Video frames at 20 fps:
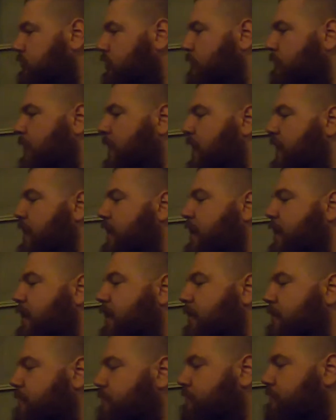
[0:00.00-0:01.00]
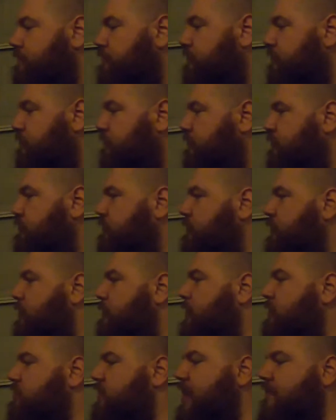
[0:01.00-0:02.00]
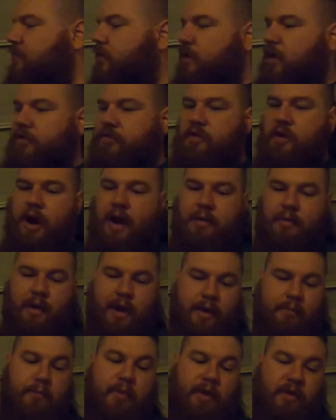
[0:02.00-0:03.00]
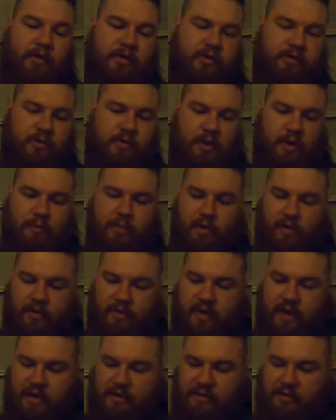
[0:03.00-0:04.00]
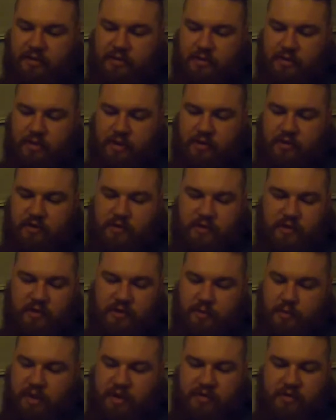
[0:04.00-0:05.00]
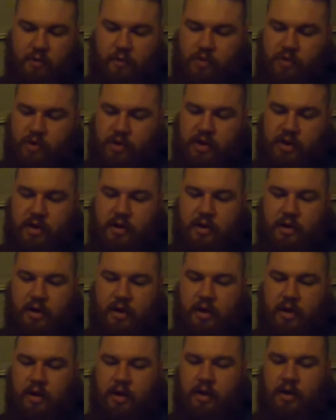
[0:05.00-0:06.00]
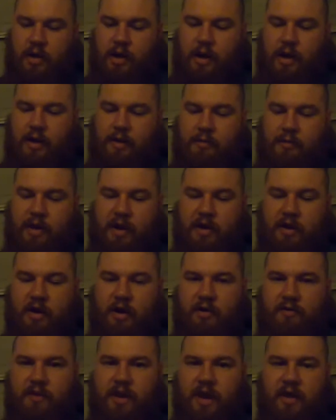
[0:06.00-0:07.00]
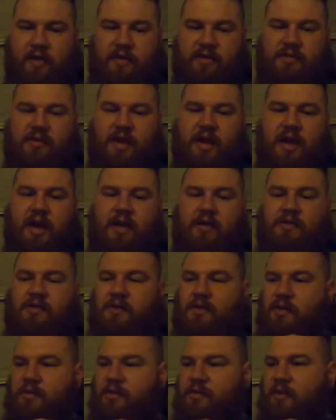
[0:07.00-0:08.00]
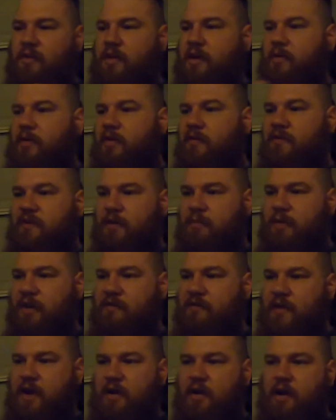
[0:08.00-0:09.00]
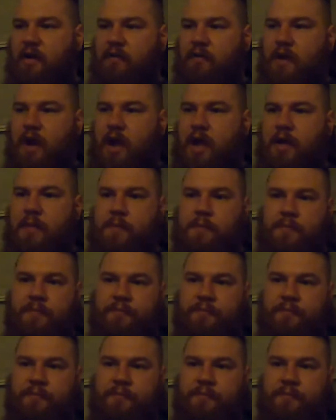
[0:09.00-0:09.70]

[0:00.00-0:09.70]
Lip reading: My travel altar, I built this. It's just a piece of wood. I carved down the sides so that it would fit my fairing right.